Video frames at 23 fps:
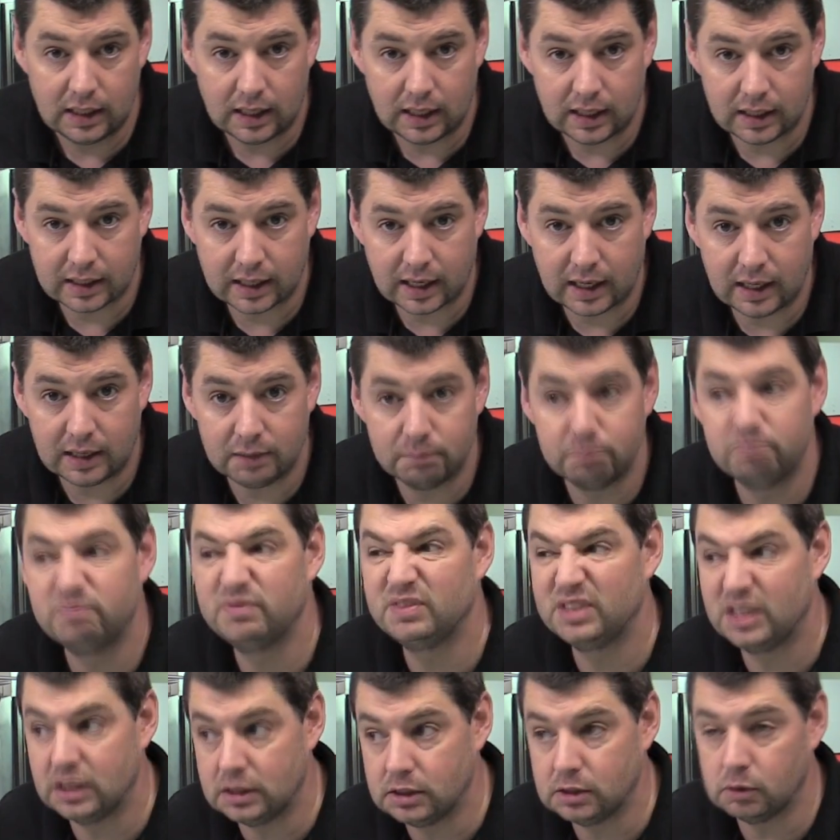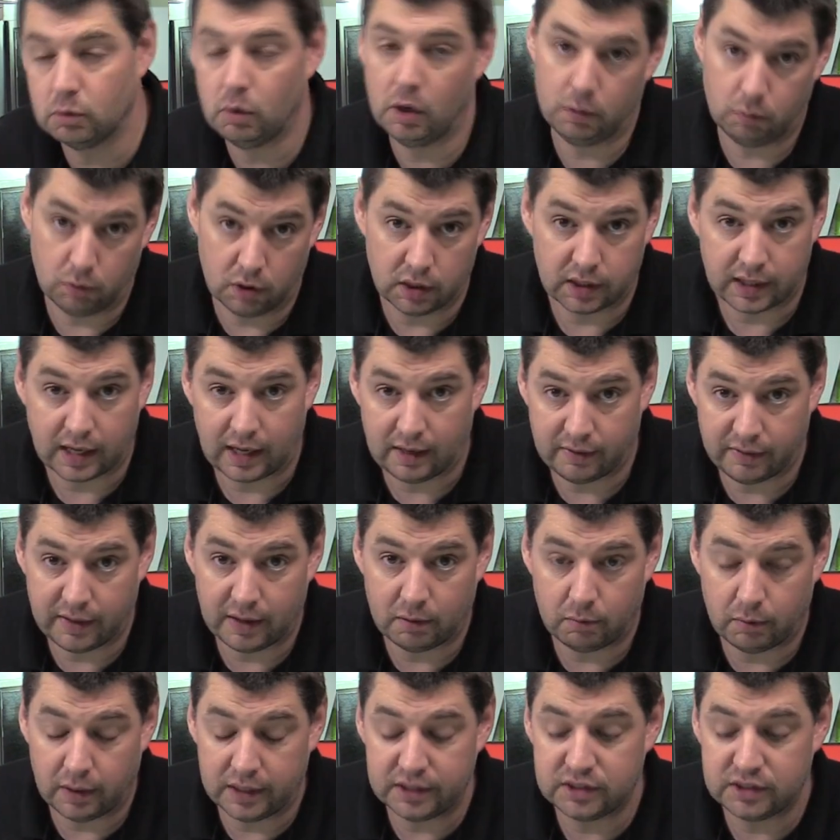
Okay, didn't quite work out that way.